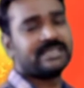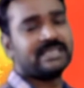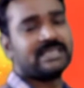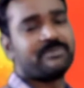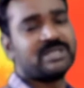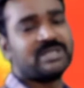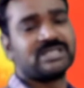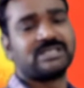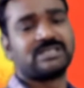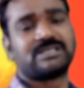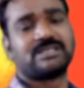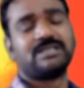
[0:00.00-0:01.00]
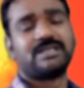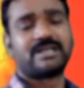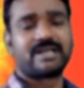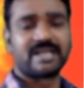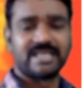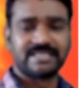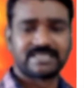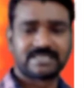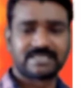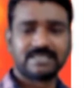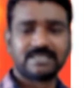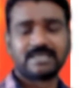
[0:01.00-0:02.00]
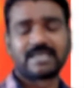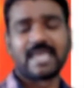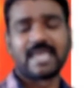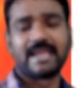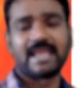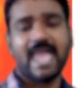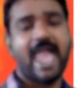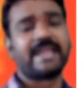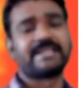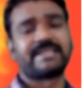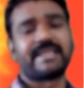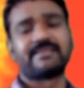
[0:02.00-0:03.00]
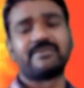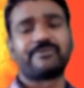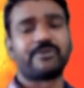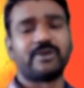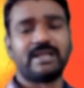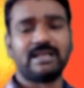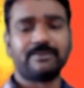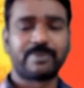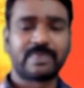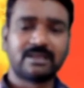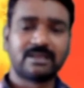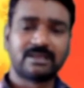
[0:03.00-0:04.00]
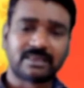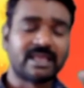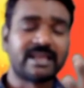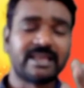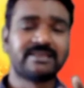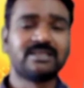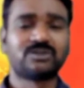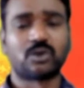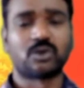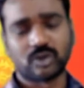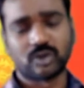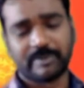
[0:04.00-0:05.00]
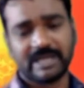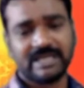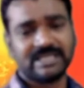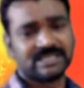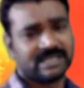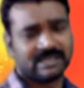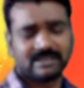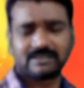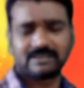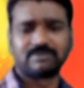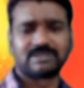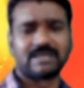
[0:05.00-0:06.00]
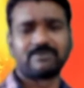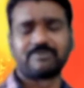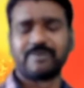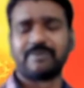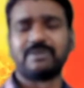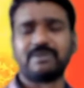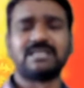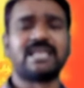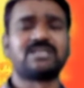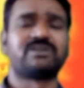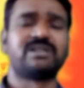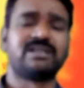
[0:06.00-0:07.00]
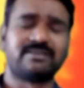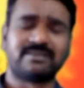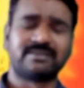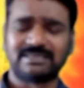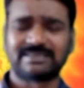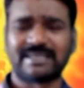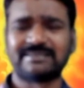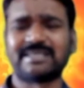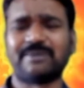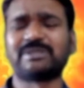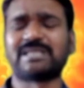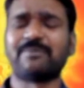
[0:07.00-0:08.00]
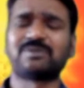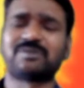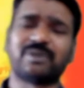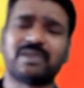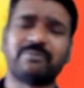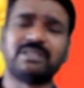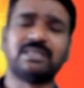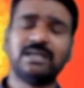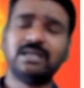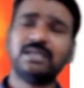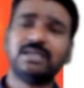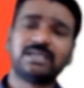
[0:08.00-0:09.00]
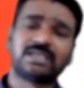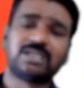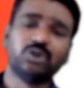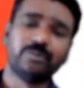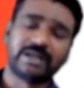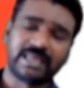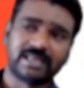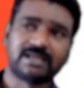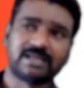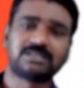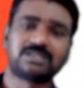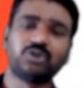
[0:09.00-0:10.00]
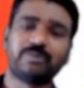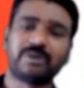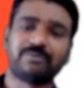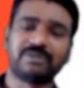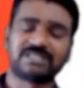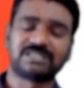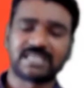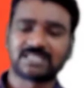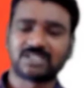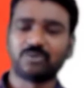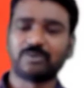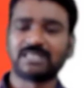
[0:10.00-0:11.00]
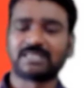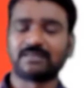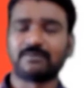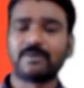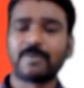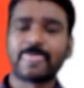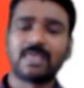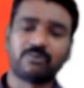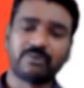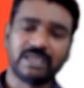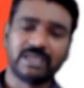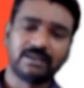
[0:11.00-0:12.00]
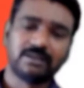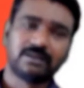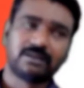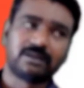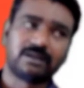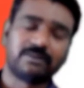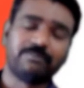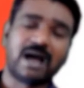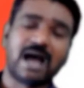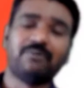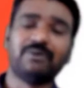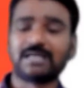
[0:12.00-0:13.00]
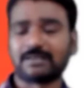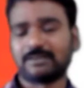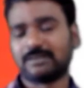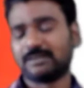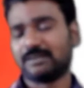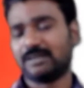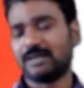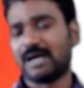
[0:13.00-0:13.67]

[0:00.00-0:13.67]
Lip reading: see the pictures. Trees can act as the fuel. There is the source of ignition. Sometimes maybe the natural reasons, and sometimes maybe the human errors, human mistakes, human we our